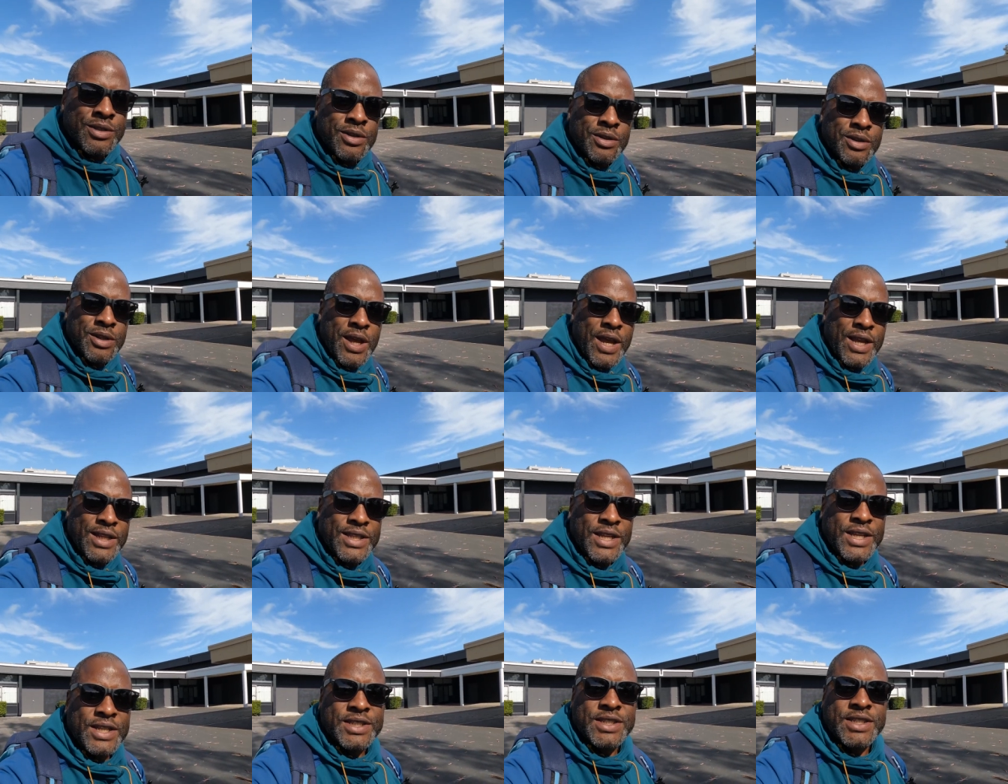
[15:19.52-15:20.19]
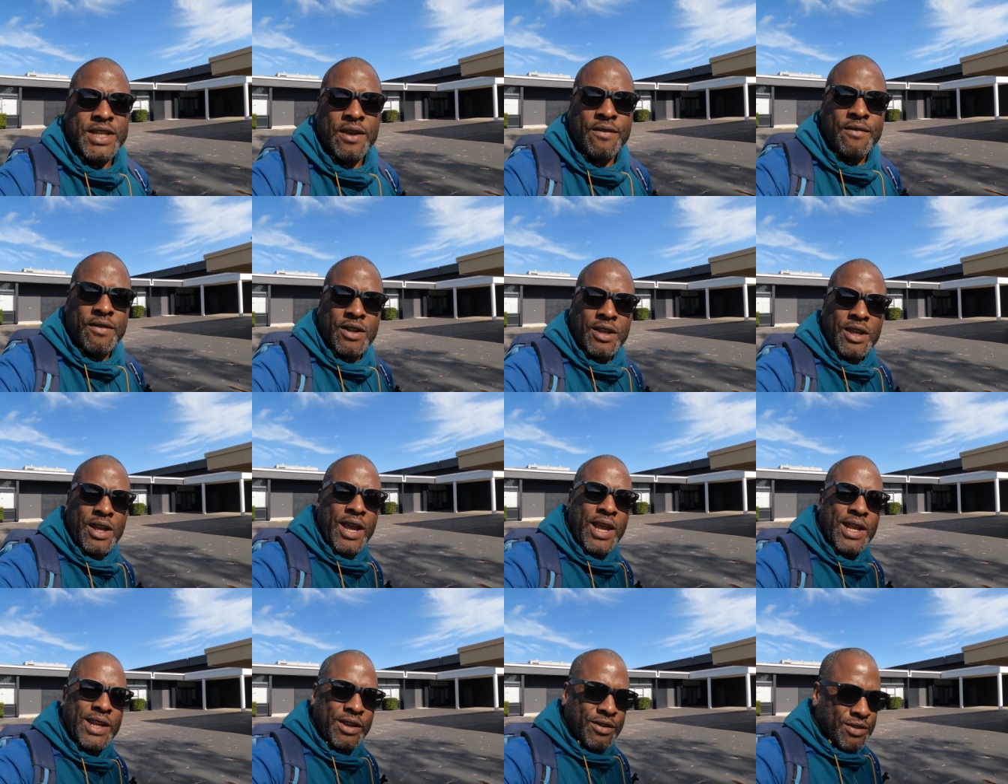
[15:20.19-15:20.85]
So in nineteen
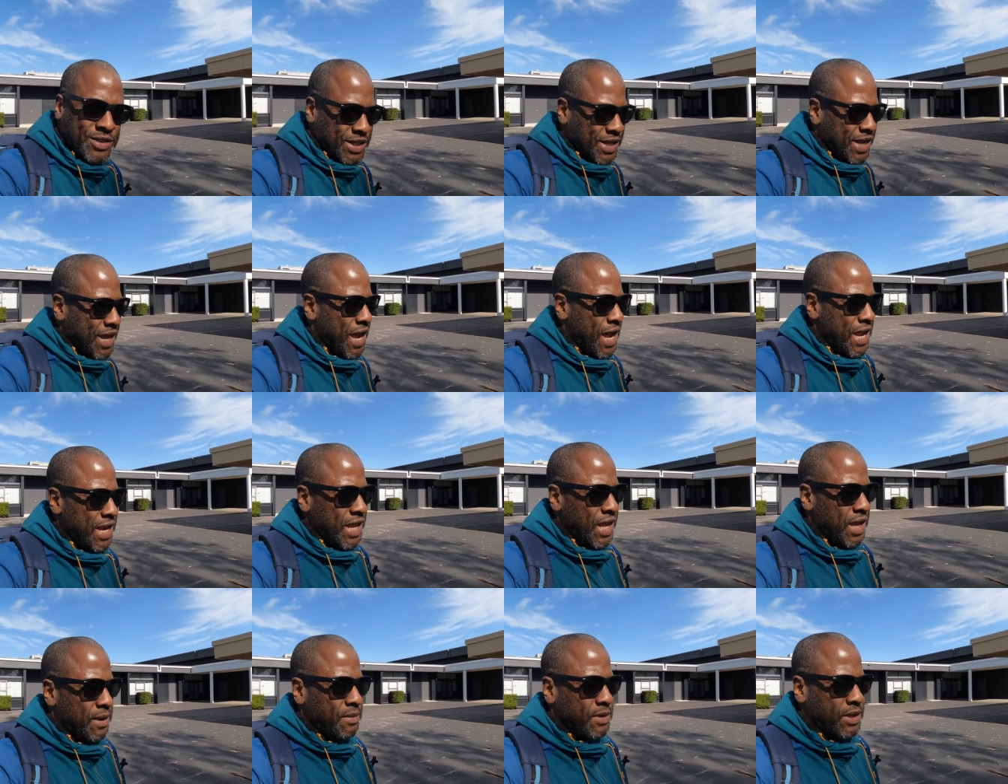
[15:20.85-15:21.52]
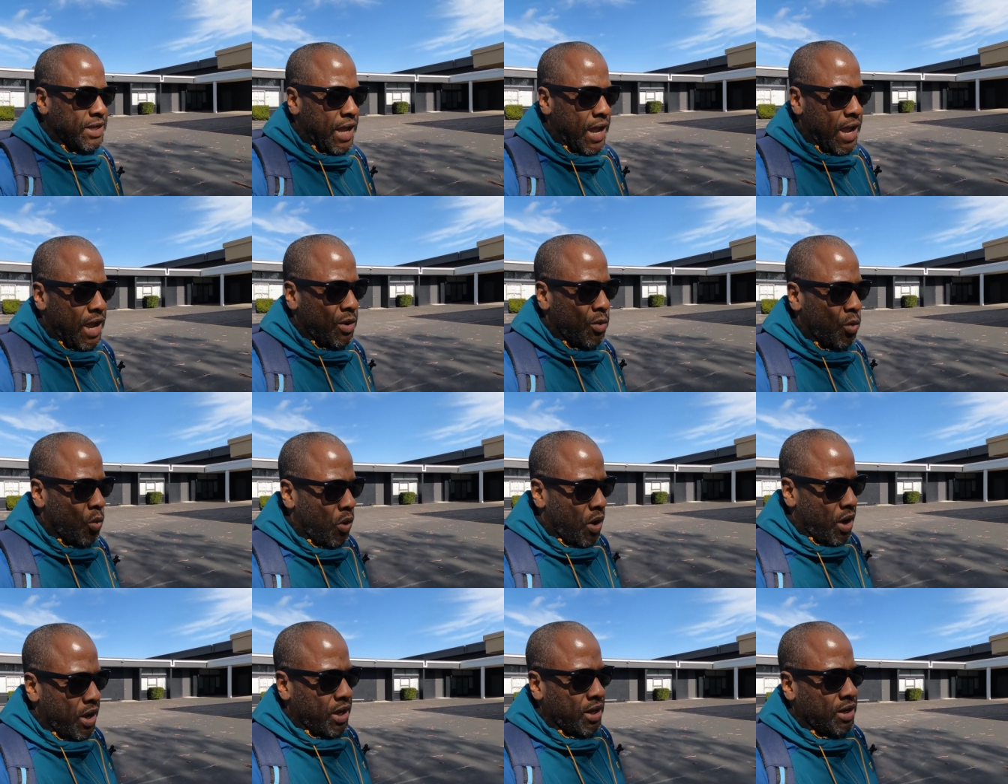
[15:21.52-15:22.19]
seventy-eight, there was a guy named
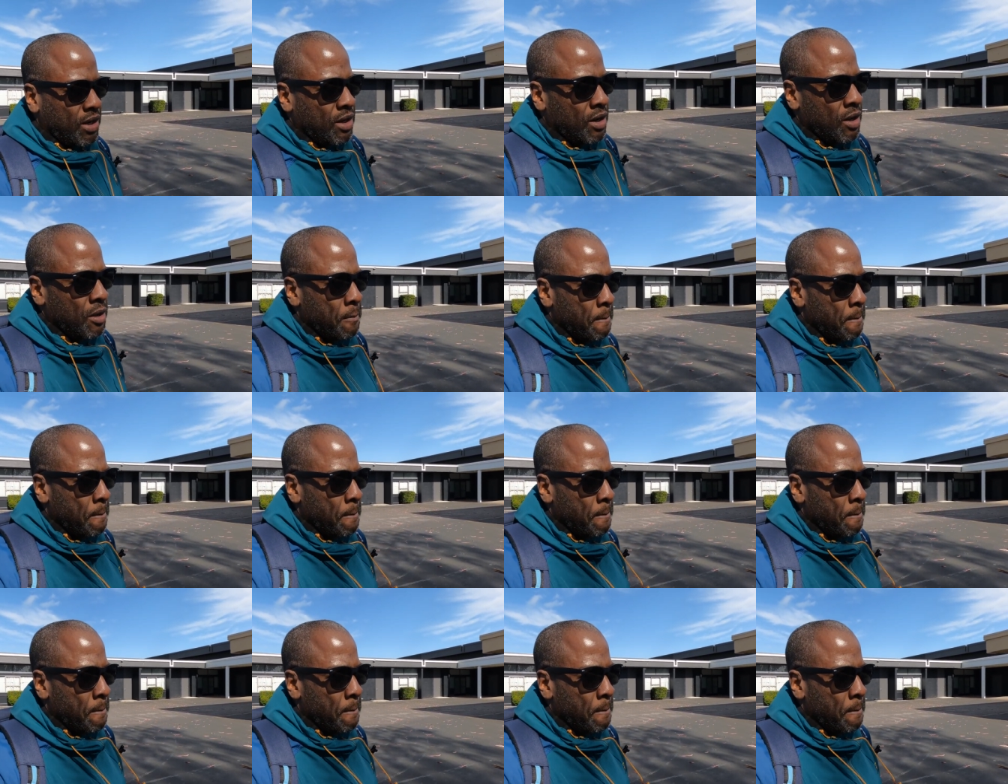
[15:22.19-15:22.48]
Dan White.